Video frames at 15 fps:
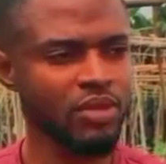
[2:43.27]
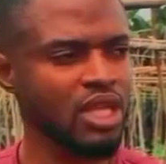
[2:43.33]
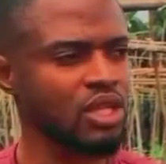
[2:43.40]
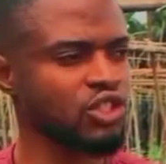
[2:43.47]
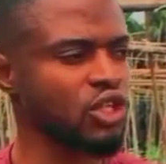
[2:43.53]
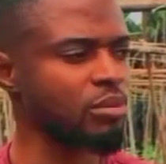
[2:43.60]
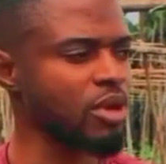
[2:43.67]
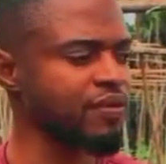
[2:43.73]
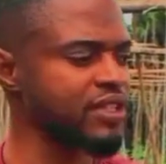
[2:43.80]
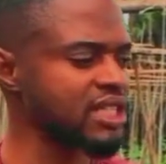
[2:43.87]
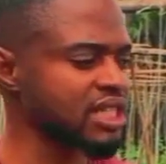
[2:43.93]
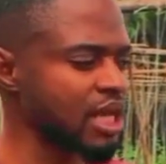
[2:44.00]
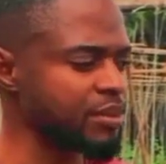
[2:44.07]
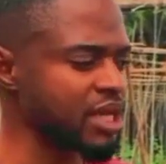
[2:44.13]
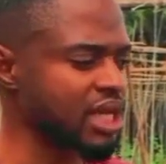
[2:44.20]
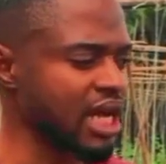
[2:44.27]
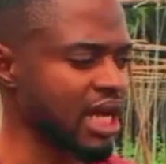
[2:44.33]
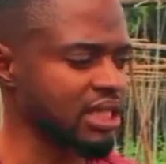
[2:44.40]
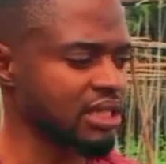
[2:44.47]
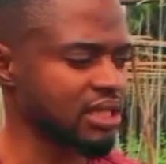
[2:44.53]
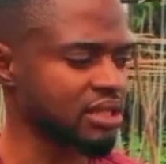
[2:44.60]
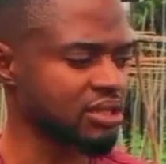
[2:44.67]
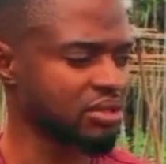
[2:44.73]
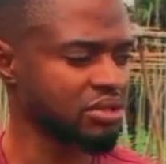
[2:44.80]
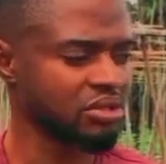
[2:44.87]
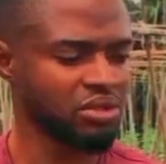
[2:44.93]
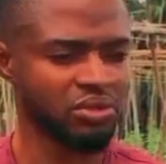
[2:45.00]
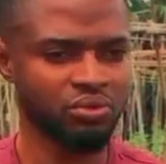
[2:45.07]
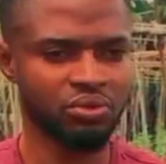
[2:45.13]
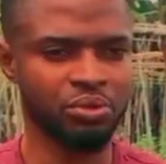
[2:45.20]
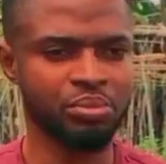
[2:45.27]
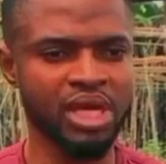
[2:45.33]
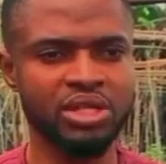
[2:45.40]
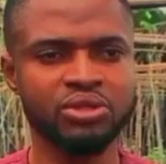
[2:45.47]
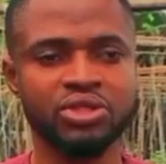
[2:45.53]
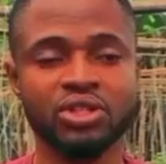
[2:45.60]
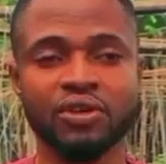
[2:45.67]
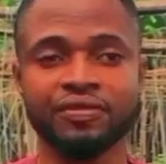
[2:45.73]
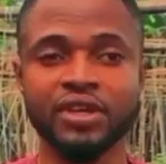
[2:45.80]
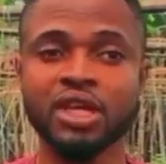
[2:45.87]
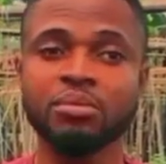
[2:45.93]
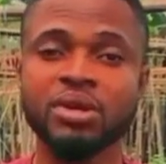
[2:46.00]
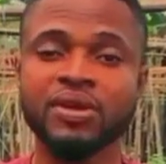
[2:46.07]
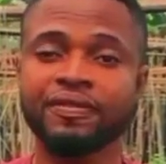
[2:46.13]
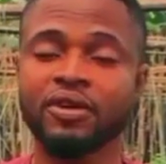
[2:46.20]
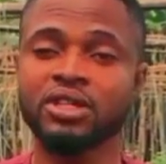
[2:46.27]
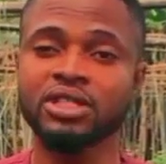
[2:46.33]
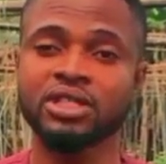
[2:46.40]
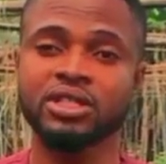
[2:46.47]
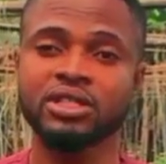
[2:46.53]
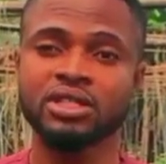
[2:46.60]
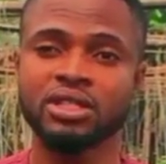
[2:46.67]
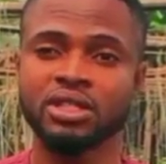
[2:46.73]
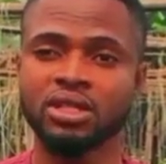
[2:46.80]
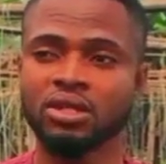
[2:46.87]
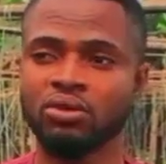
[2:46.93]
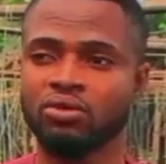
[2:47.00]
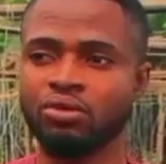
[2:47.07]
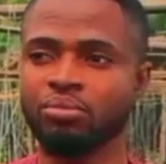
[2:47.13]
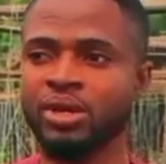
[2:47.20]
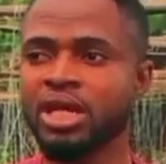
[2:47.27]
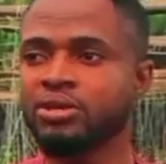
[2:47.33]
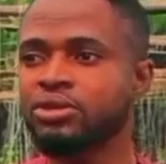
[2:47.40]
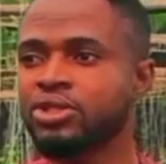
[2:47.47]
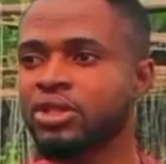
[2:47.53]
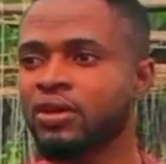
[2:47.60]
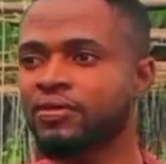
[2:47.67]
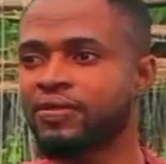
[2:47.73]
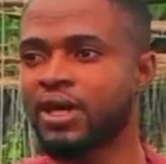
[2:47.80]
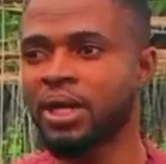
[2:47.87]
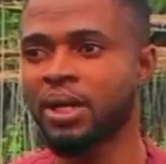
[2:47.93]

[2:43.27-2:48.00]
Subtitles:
Some of these chemicals, we made use of Imifos, we made use of